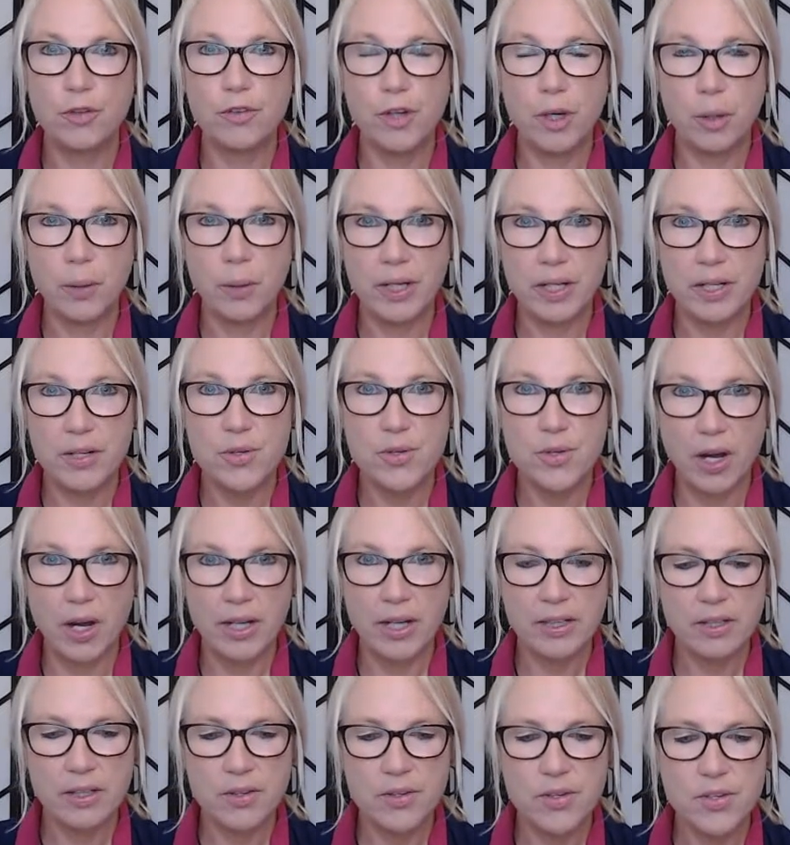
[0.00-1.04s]
of Noetic
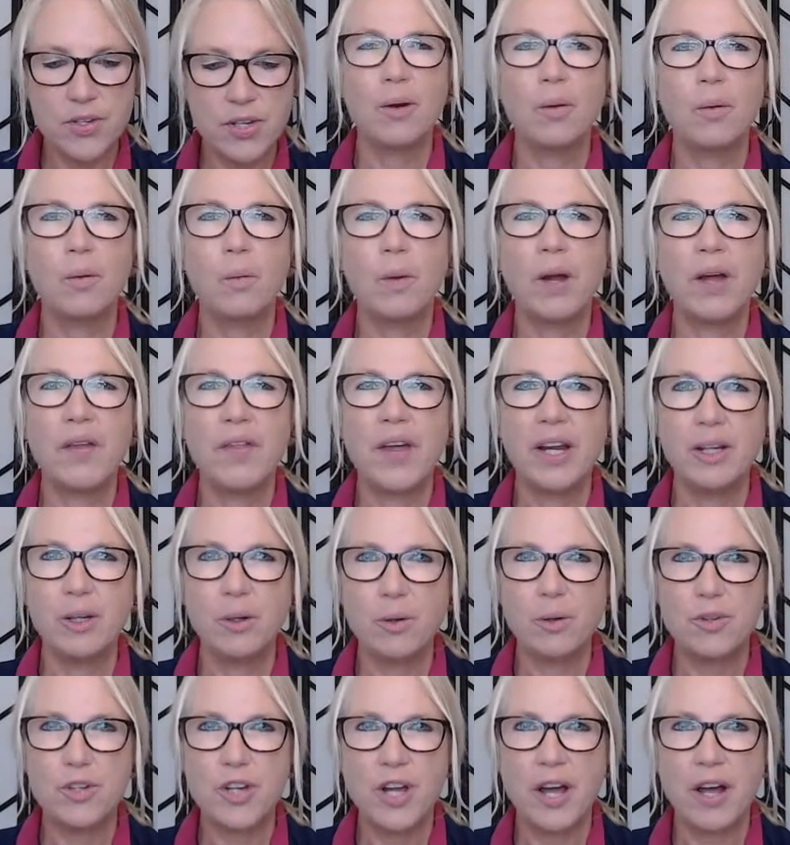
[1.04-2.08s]
Science, where they
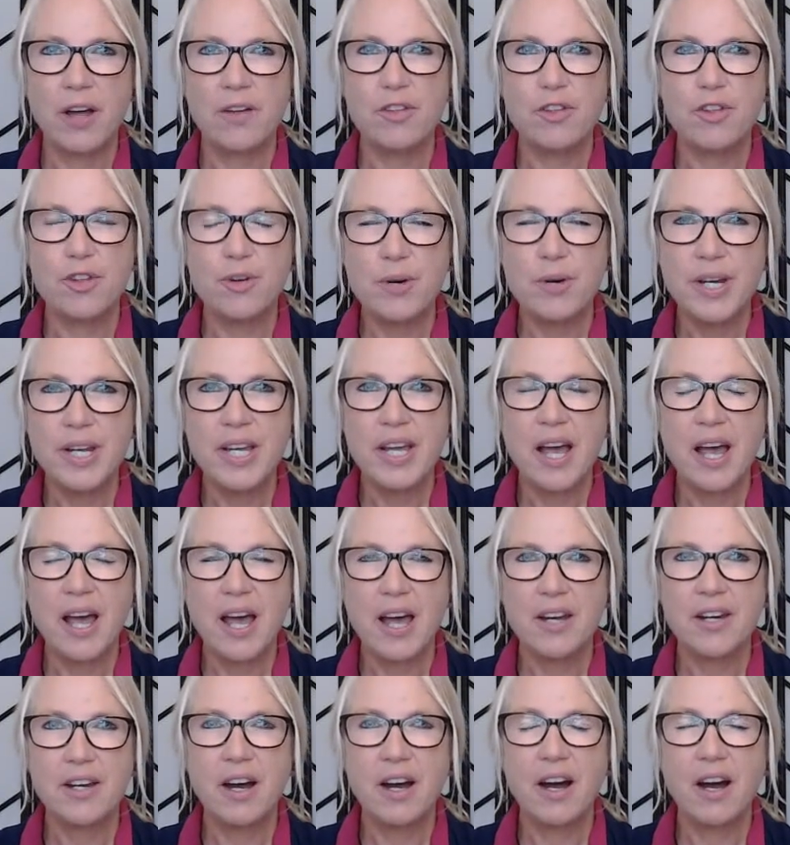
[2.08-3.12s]
looked at
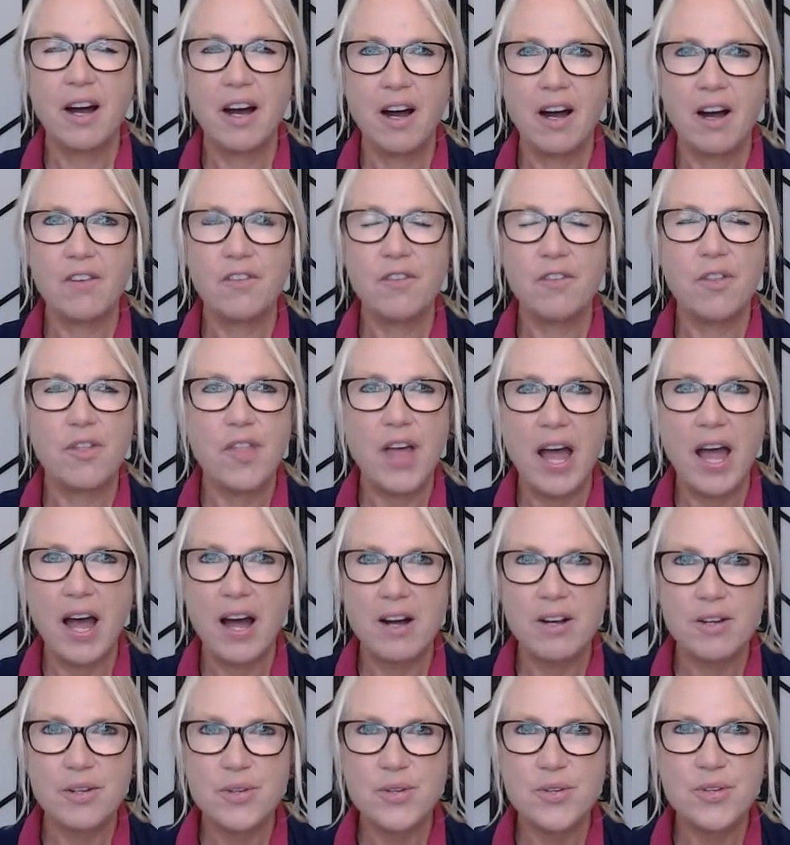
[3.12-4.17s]

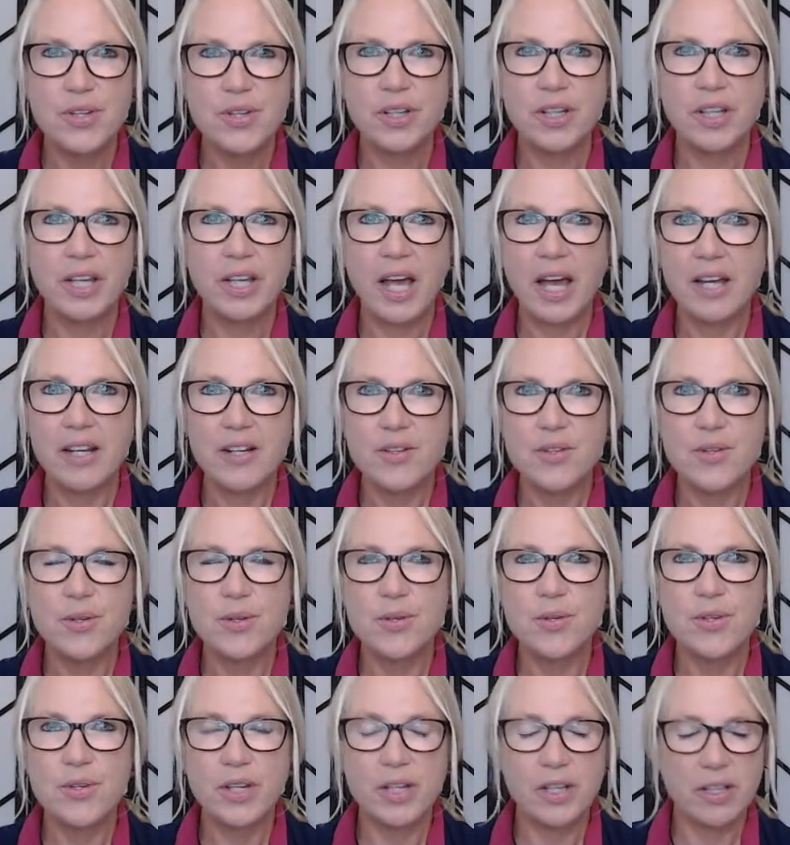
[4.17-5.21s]
3,500
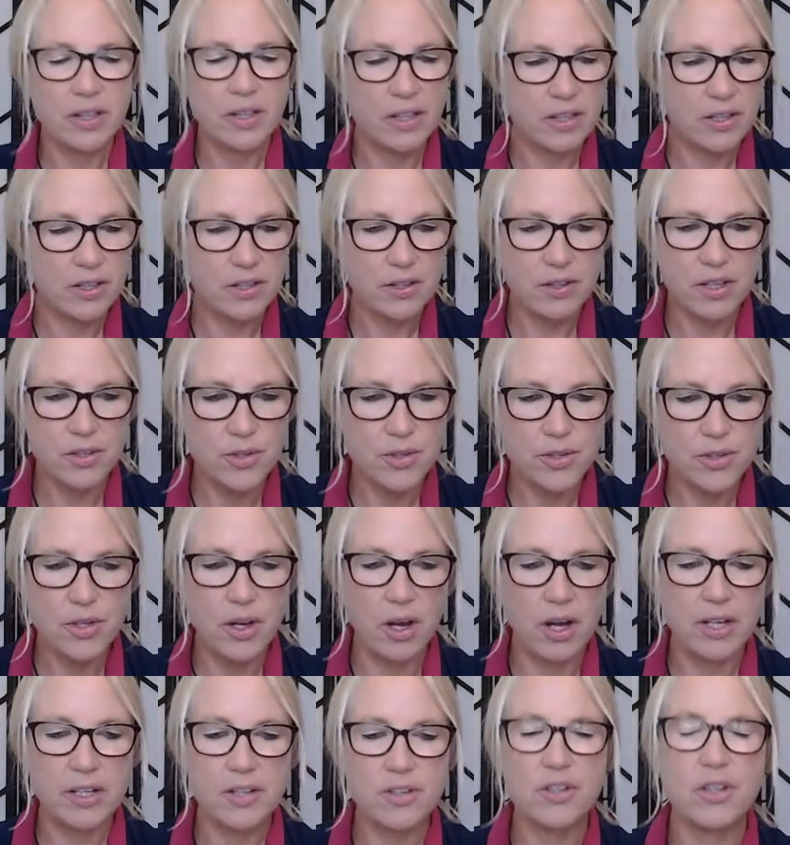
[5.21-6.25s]
cases in the
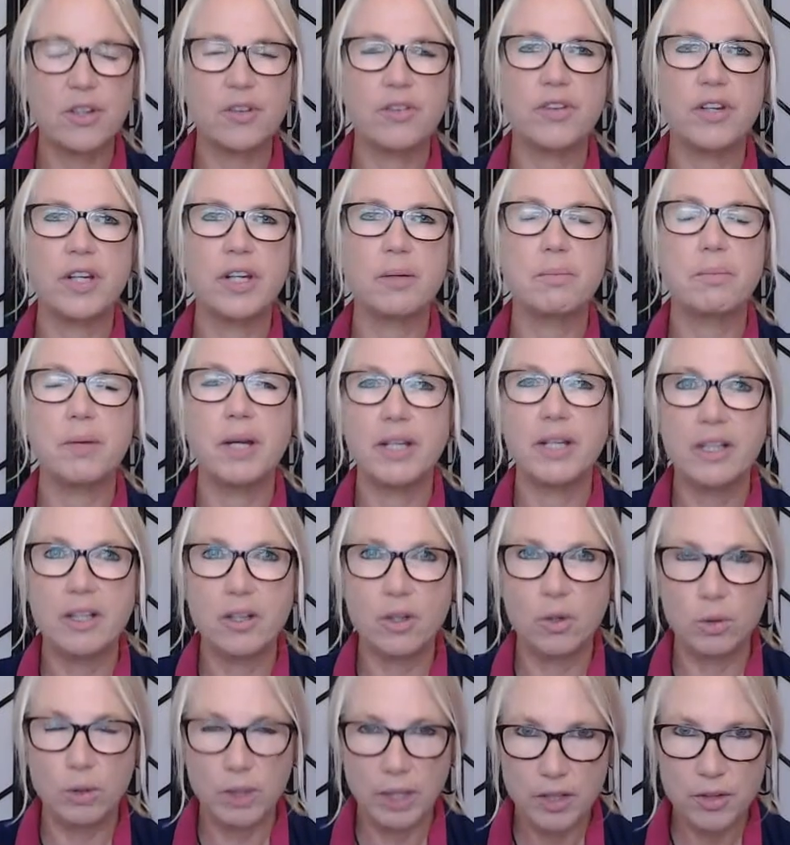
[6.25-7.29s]
scientific
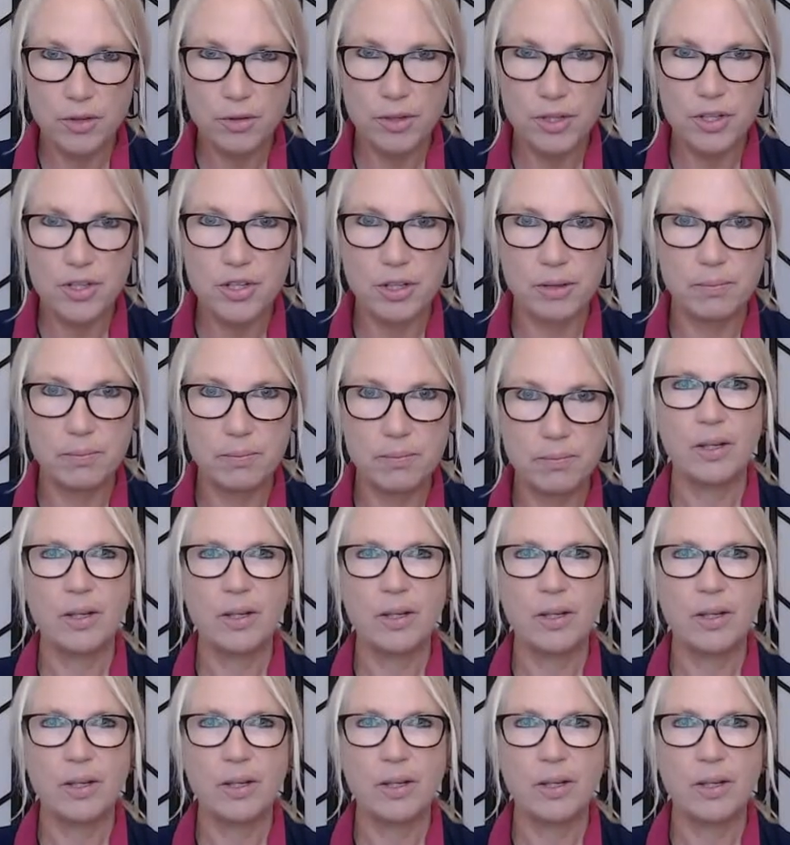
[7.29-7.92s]
medical literature